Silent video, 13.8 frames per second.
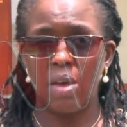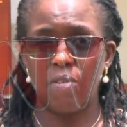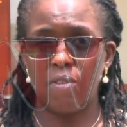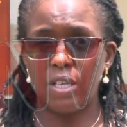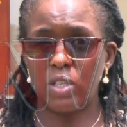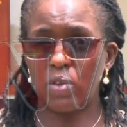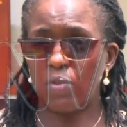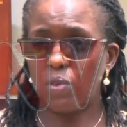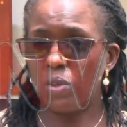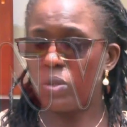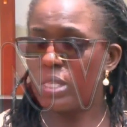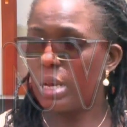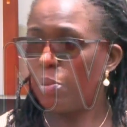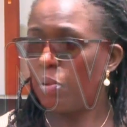First of all,
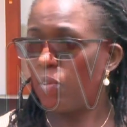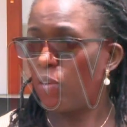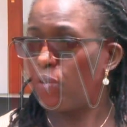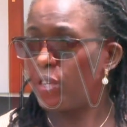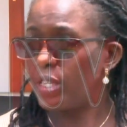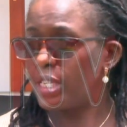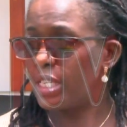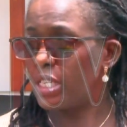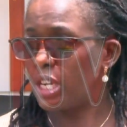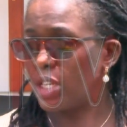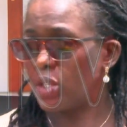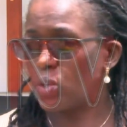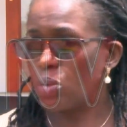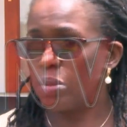some of the offenses she
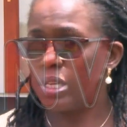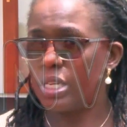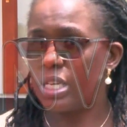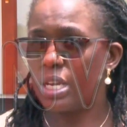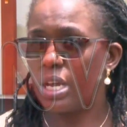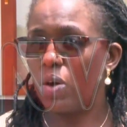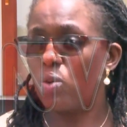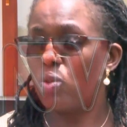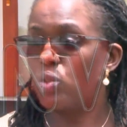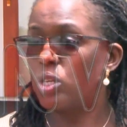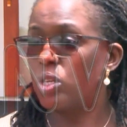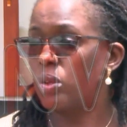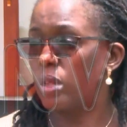has committed are contrary